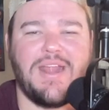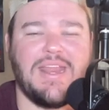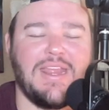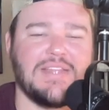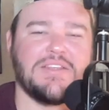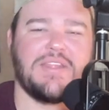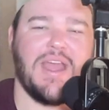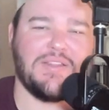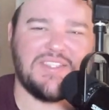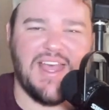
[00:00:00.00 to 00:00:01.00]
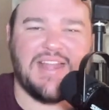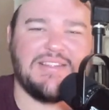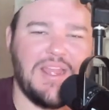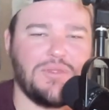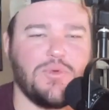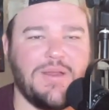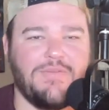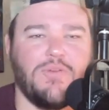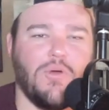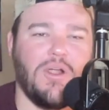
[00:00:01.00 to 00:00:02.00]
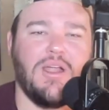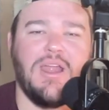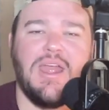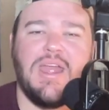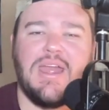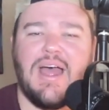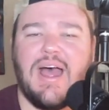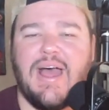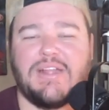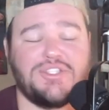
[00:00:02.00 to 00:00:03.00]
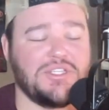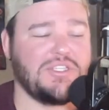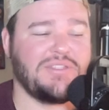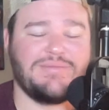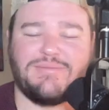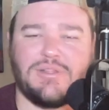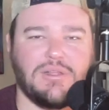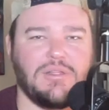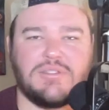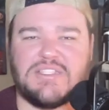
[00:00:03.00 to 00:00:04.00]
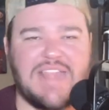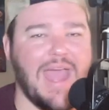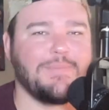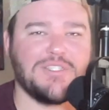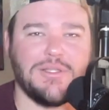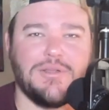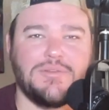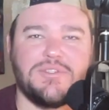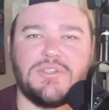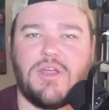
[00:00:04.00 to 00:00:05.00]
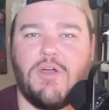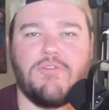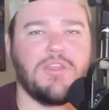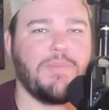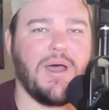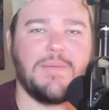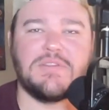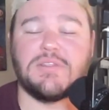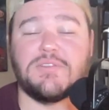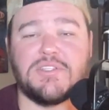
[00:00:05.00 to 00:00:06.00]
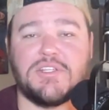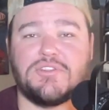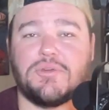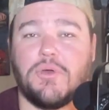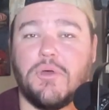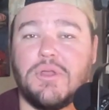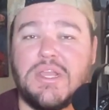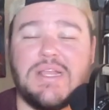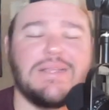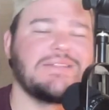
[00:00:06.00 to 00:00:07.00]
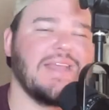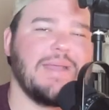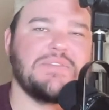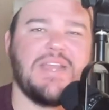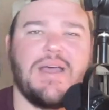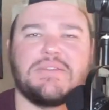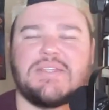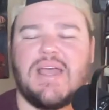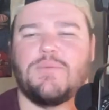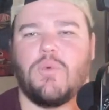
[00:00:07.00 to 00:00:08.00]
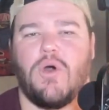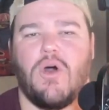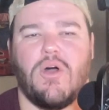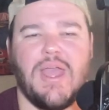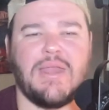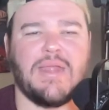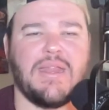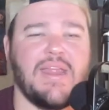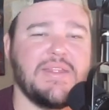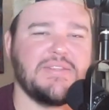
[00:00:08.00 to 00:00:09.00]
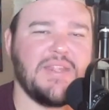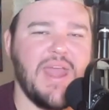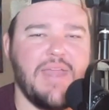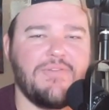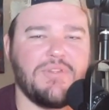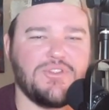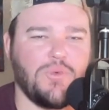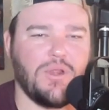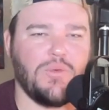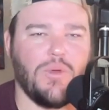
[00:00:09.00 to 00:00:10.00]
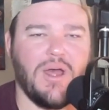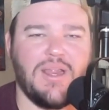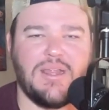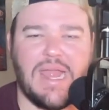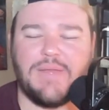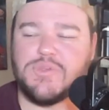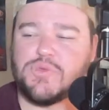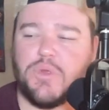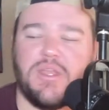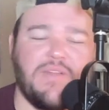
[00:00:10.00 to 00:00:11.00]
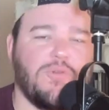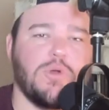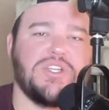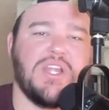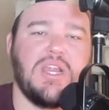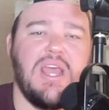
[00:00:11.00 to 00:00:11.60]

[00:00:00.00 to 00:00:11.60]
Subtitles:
He gets on the outside in 3 and 4, just snaps loose over the bumps, loses control, slams the outside wall, and ends the day for the 21. It was really unfortunate.